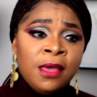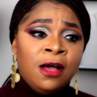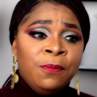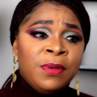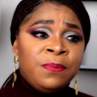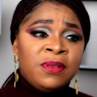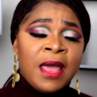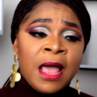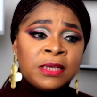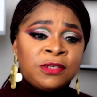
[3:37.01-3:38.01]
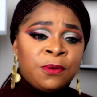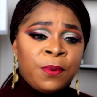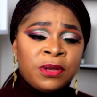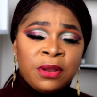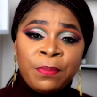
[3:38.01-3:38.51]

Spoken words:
Or maybe they ask you about the